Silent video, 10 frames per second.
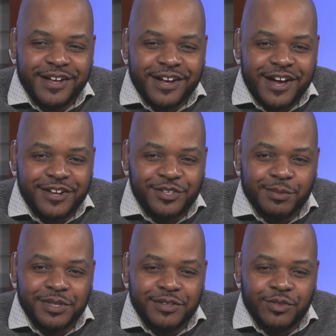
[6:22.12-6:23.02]
kind of
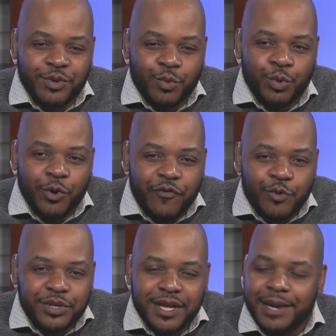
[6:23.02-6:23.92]
dubbed it the willful
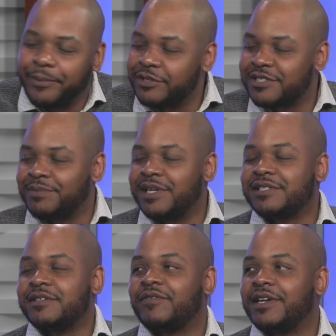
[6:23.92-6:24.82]
non
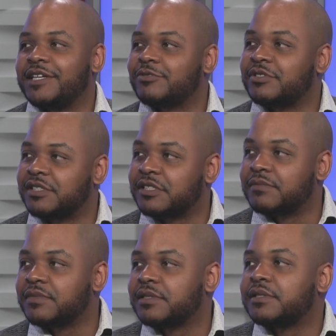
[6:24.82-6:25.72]
participation in financial
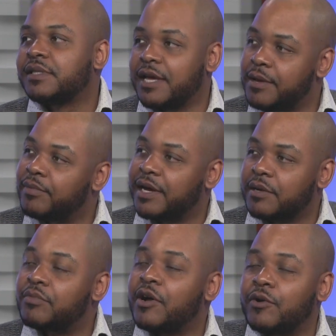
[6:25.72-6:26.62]
systems that black and
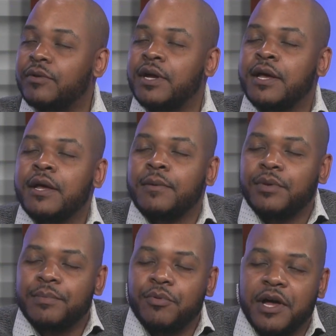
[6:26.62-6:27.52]
mm-hmm. brown mm-hmm.
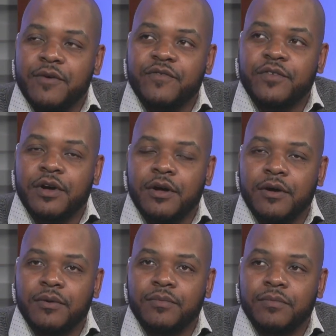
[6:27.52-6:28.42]
people have
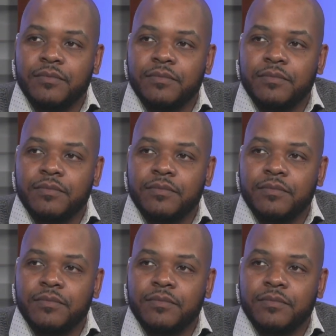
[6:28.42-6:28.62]
um,